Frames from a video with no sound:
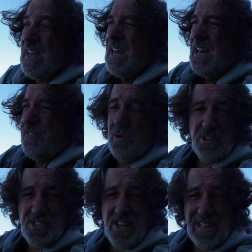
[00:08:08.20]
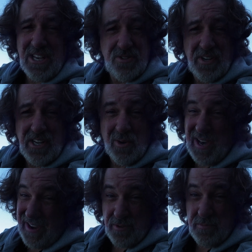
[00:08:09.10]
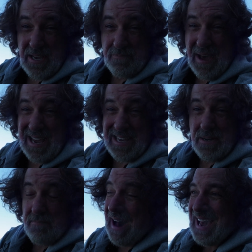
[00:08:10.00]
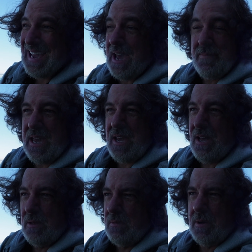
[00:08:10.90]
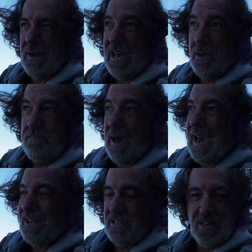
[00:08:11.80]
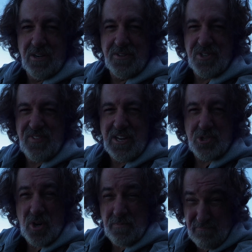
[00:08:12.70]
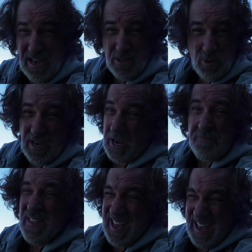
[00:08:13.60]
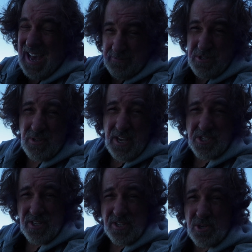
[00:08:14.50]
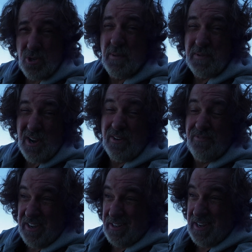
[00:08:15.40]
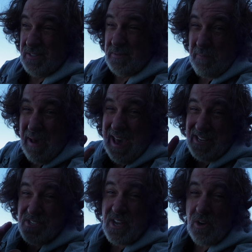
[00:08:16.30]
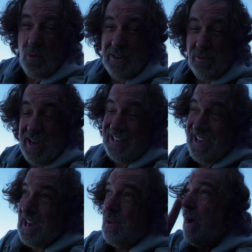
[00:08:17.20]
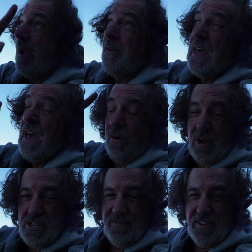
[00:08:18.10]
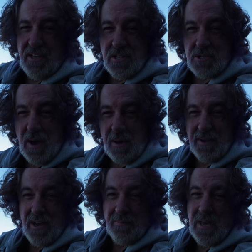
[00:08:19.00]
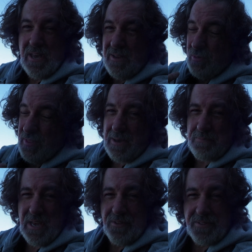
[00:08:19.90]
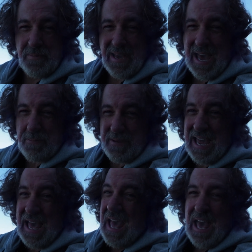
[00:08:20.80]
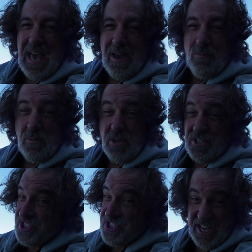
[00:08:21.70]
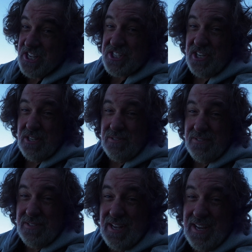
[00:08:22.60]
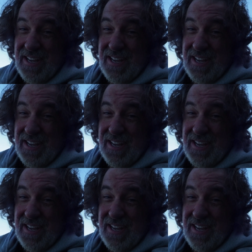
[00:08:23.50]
if you want to see the last video I ever made back in Miami, I'll love it, how to pack to get on this fine trip. And by the way, I'm 2 days into the trip and I already figured out that my packing's not quite right. Anyway, watch the video that's popping up. With that, be healthy, be happy, and we will see you soon.